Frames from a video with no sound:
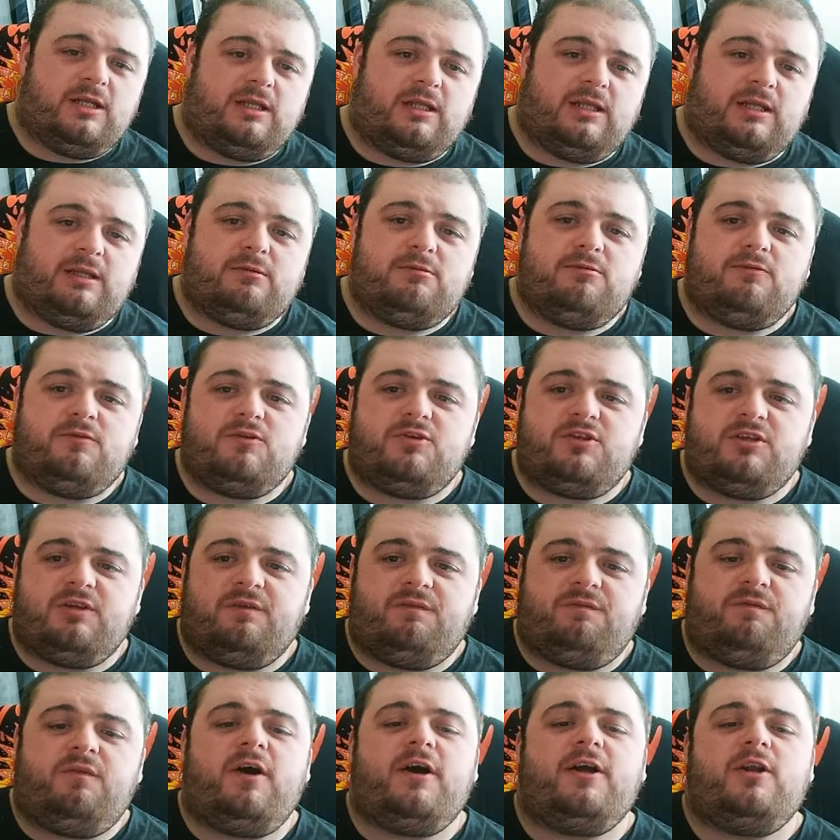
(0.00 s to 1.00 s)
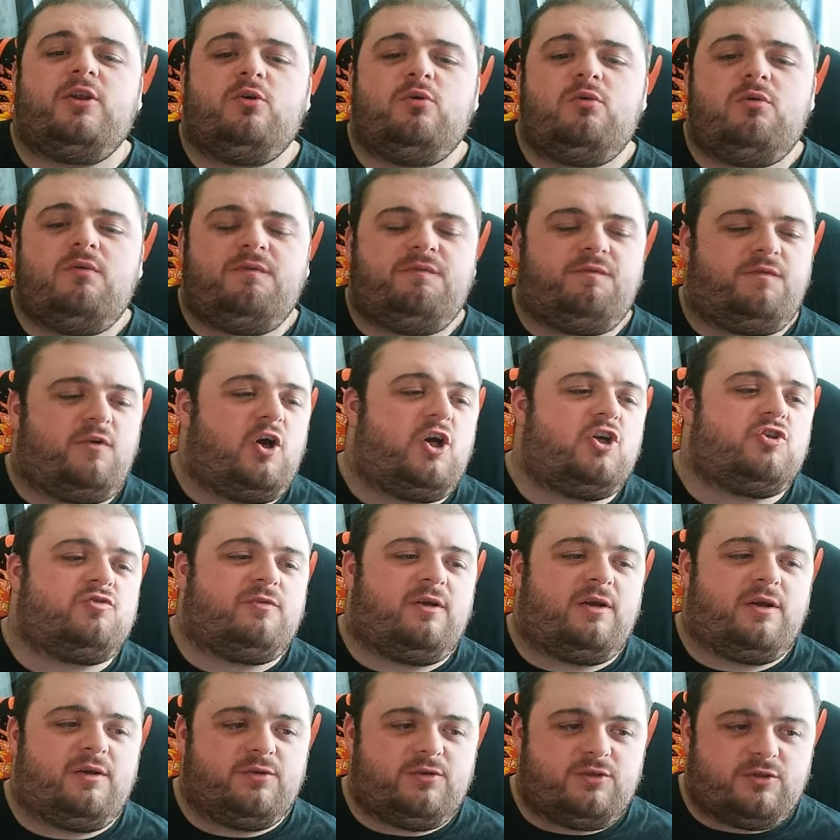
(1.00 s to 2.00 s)
we move on to the final first
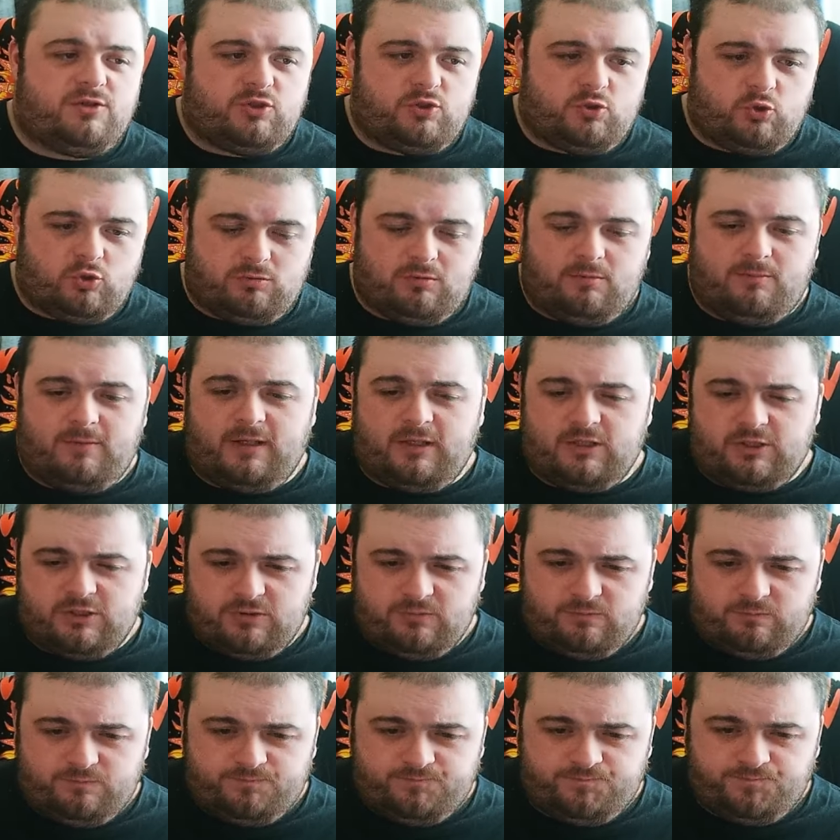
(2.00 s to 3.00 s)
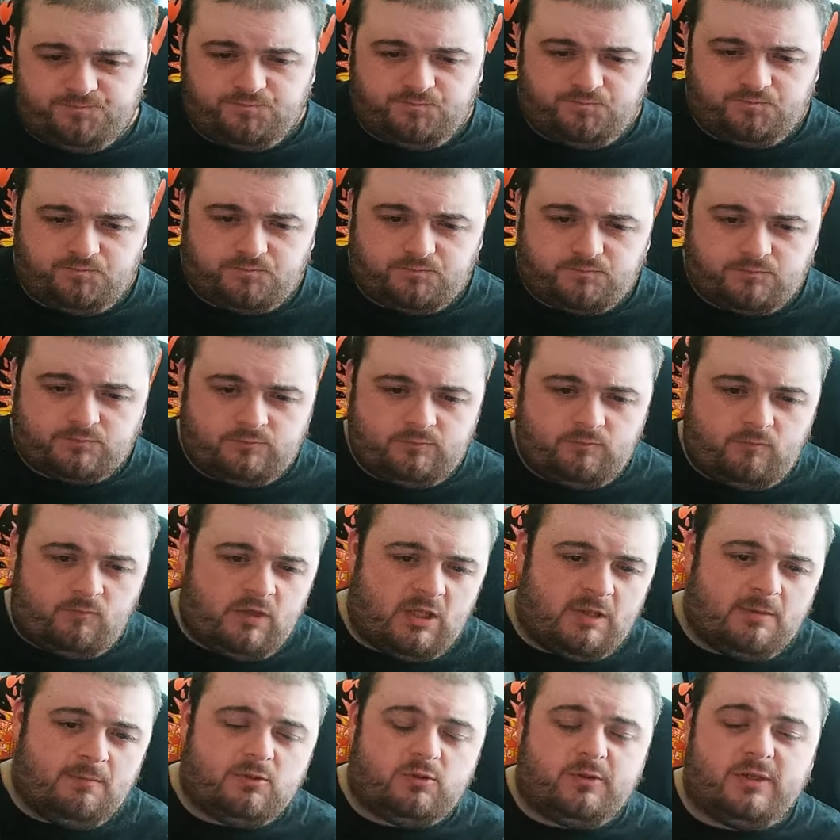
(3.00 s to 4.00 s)
round tournament match
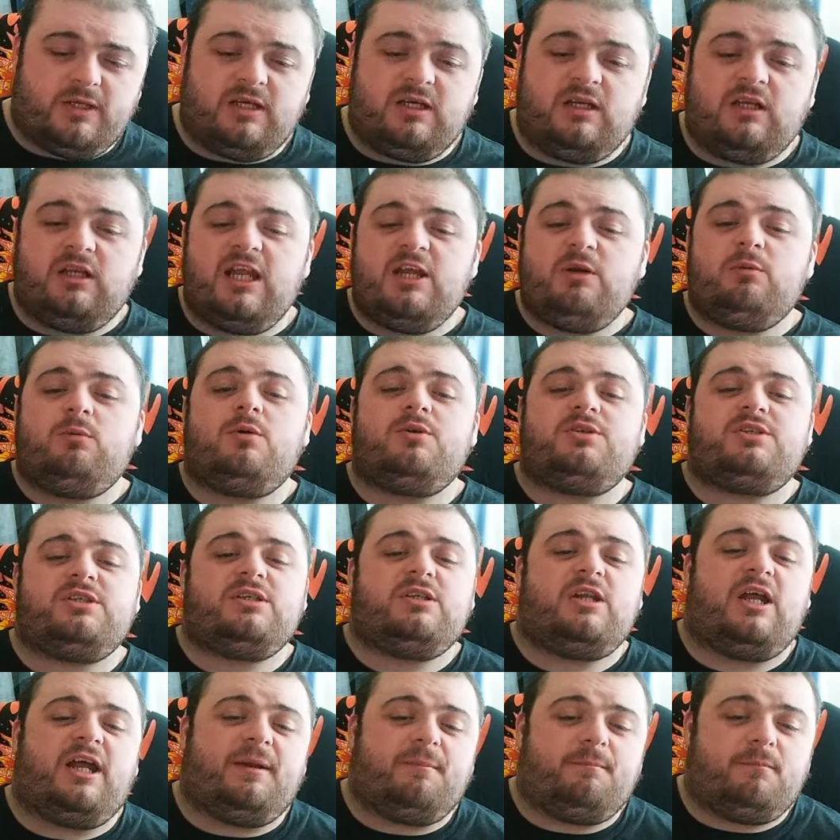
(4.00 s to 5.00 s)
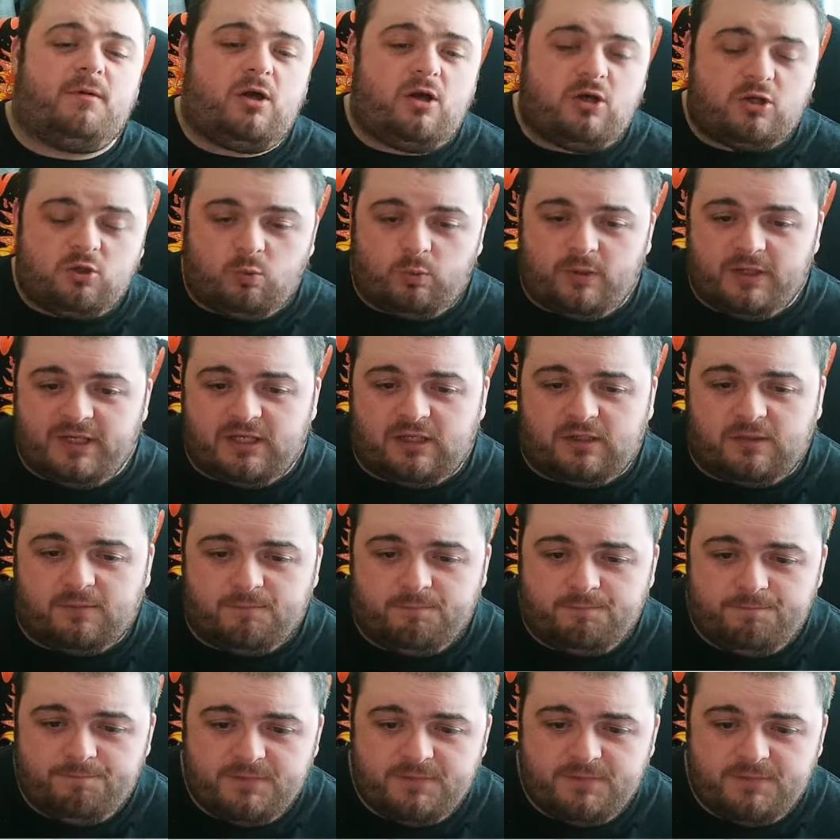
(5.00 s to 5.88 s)
between Clay Wilson and Mark Wheeler.